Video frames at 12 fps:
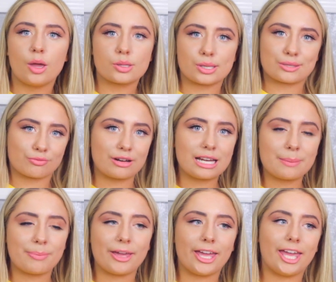So it's really
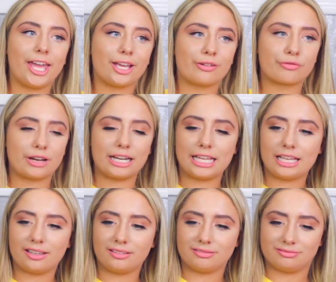big,
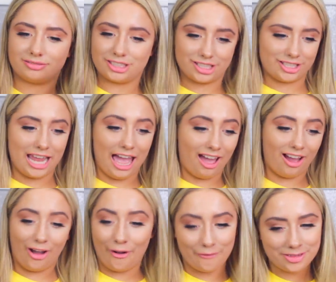really, yeah,
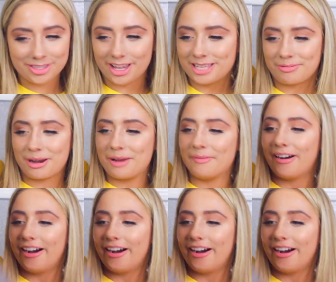oversized pretty